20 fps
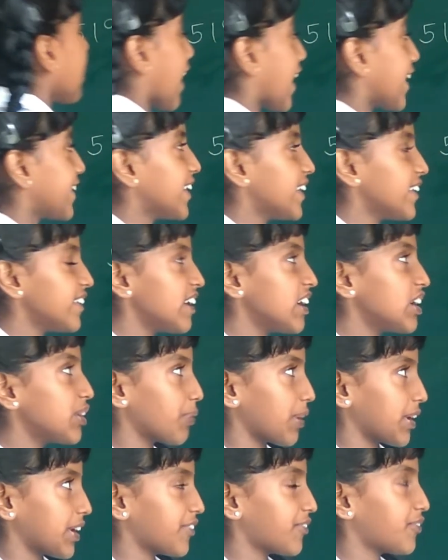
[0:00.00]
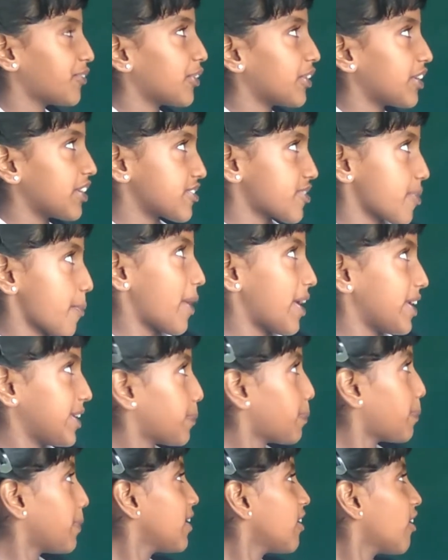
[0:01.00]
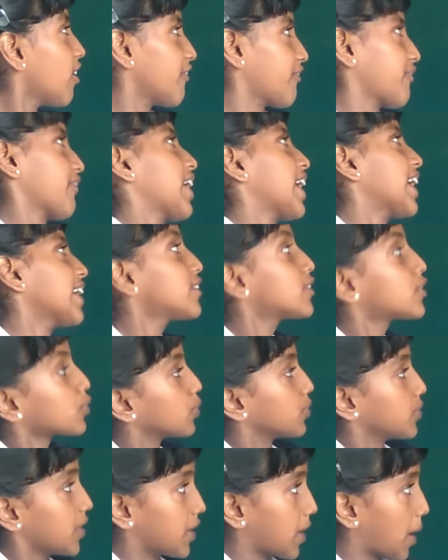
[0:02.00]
824 is a multiple of 8, so the